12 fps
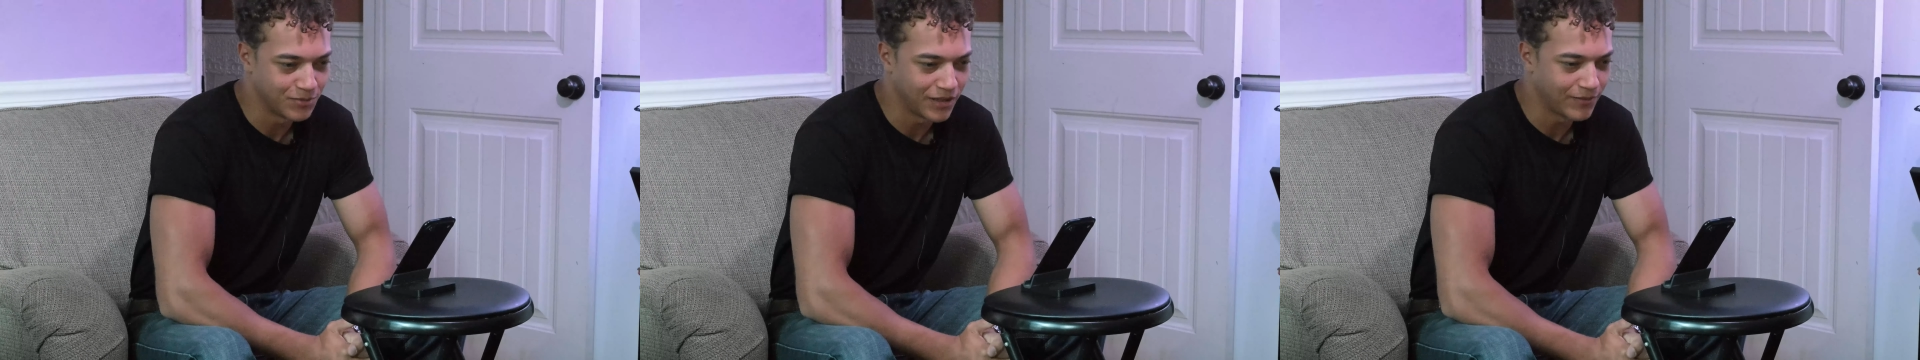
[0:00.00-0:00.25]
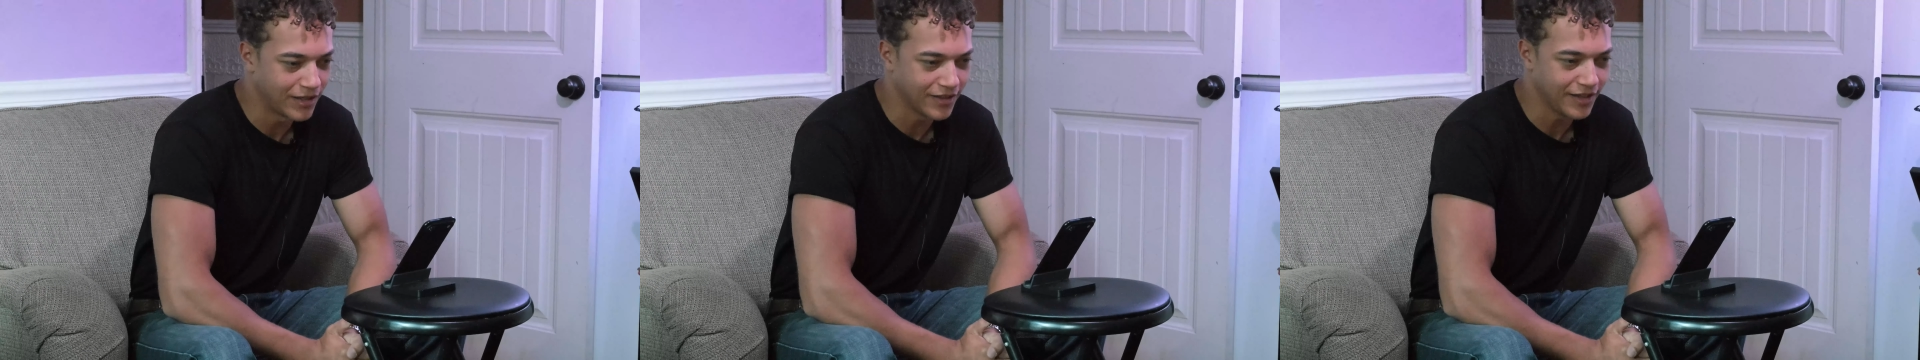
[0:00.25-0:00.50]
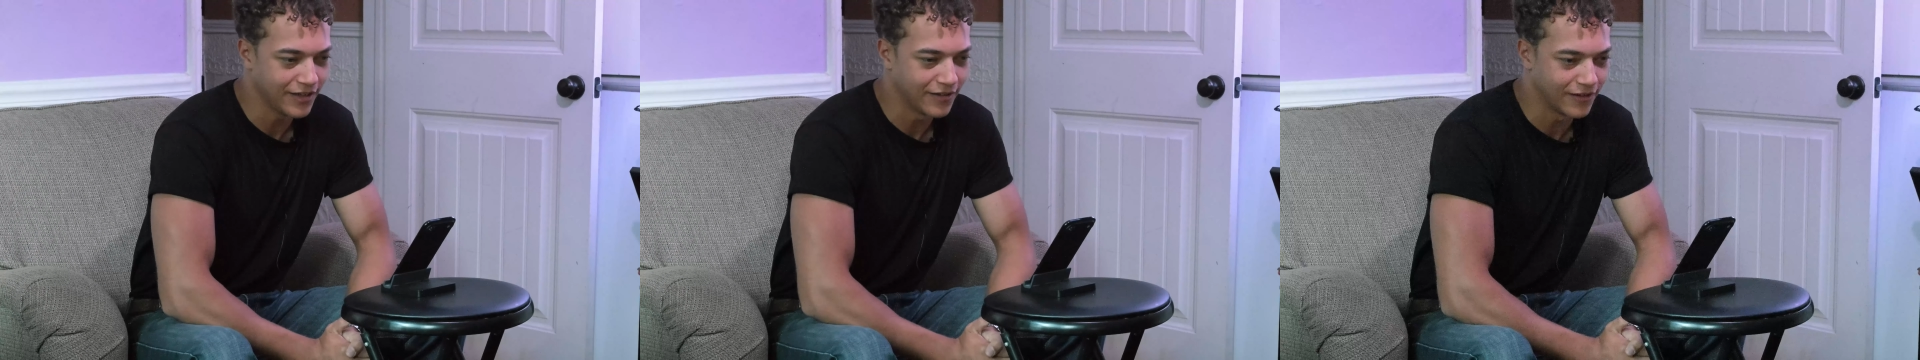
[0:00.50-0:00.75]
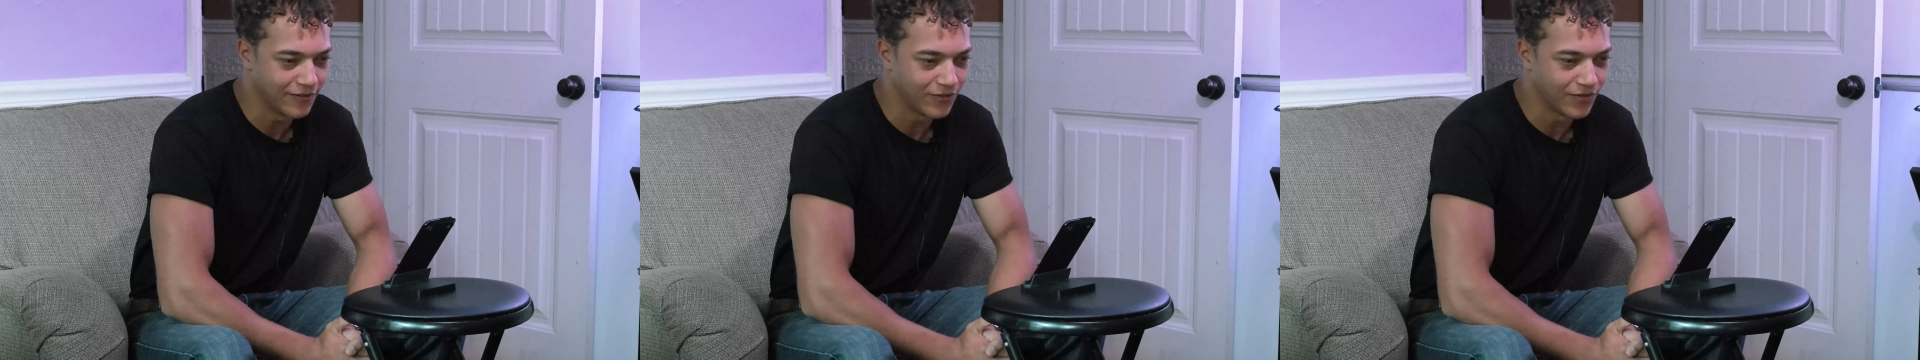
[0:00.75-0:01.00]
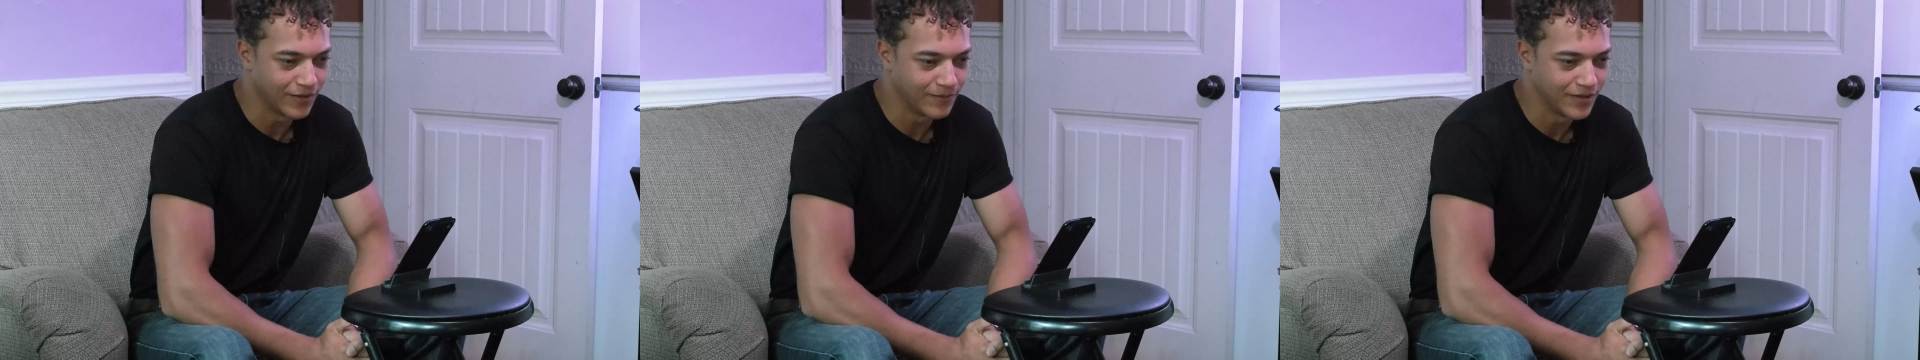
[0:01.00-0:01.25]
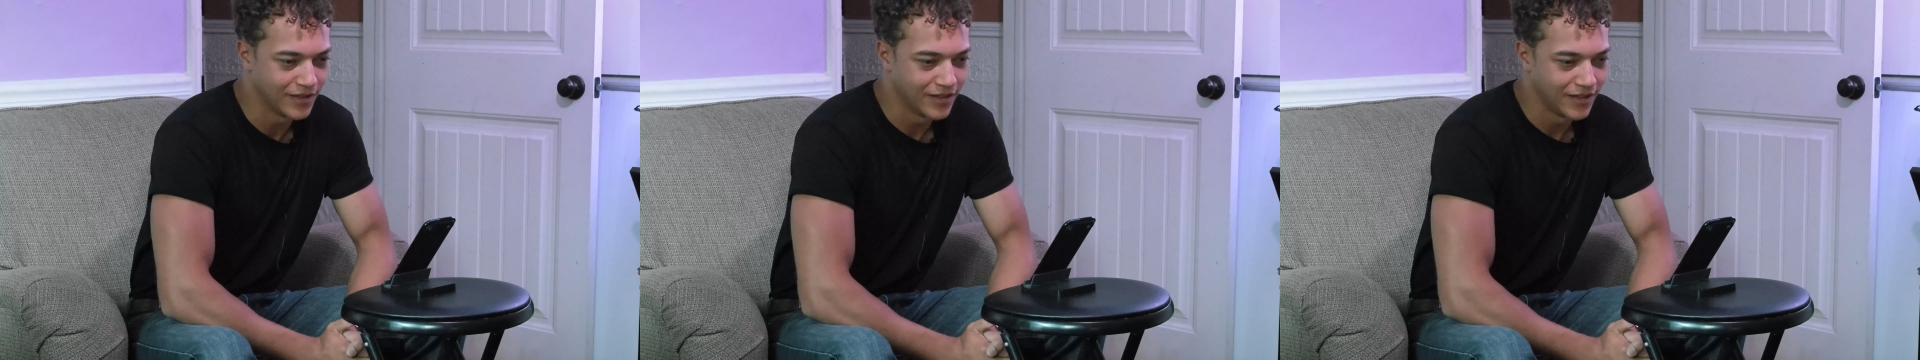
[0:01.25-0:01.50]
but I'm not getting enough of them.
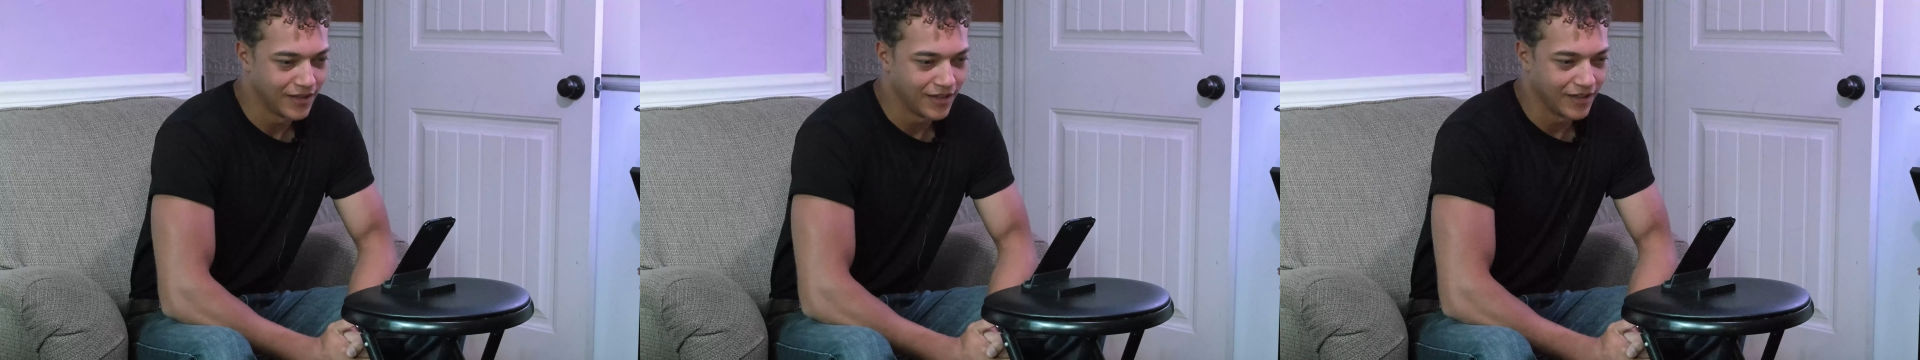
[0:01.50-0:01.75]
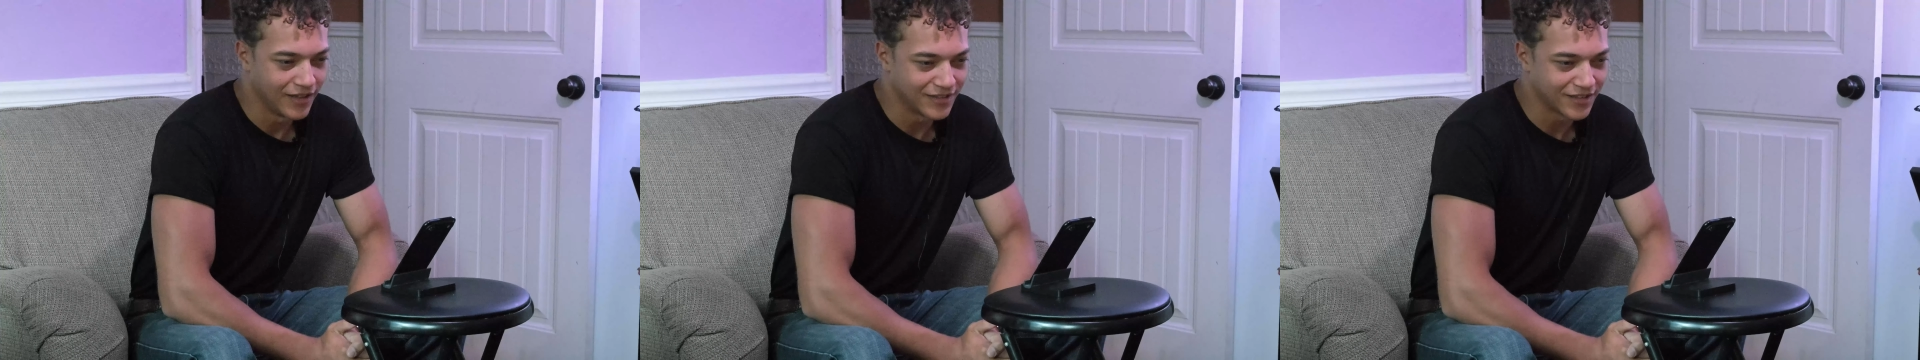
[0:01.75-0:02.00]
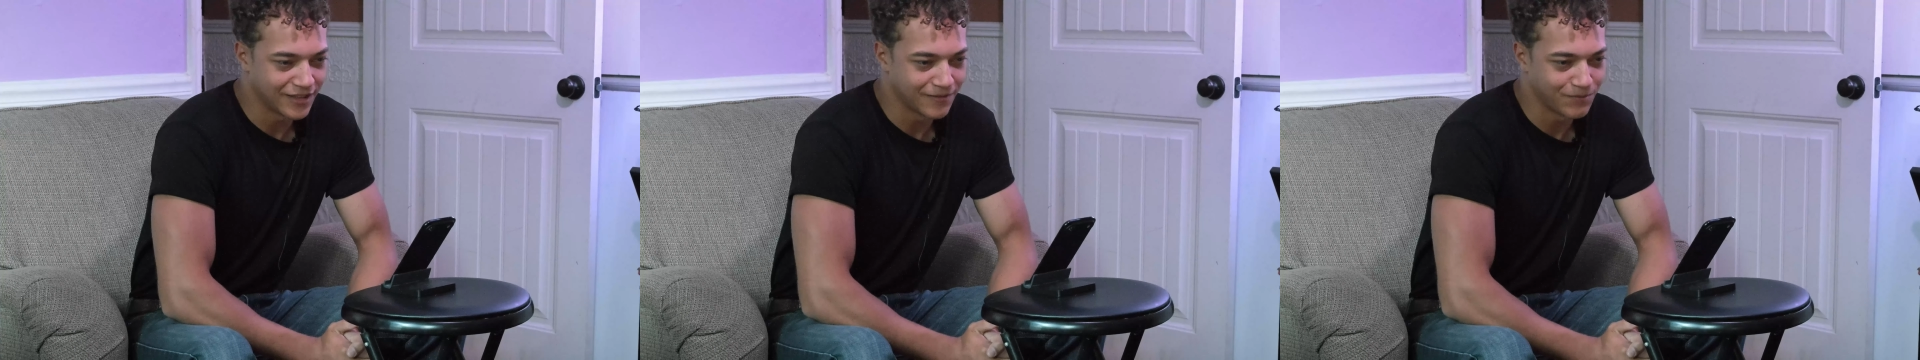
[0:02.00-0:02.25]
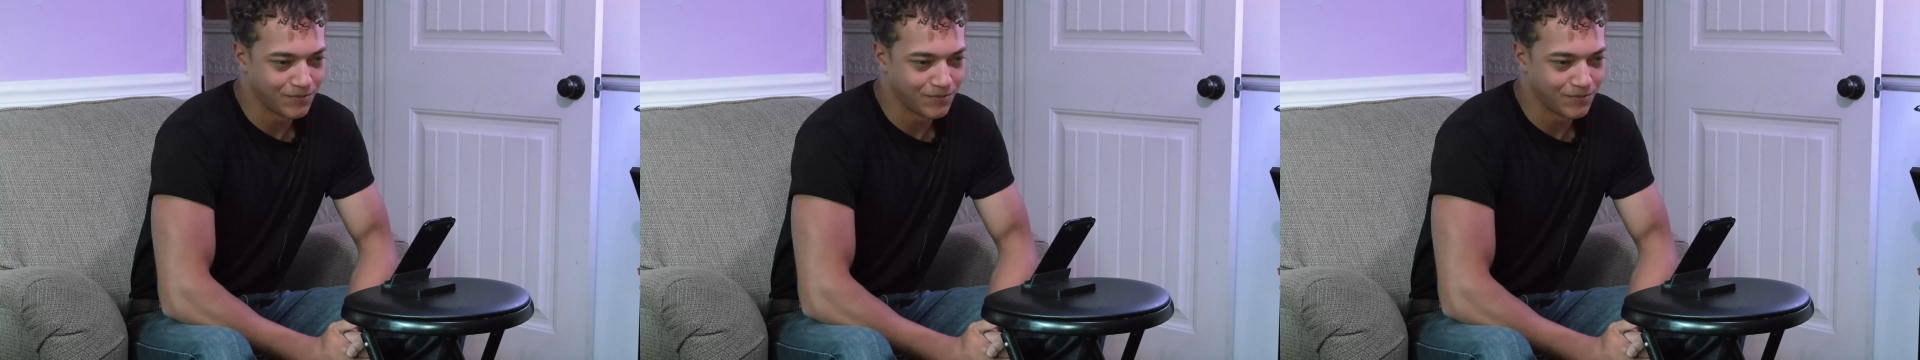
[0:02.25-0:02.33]
It's like,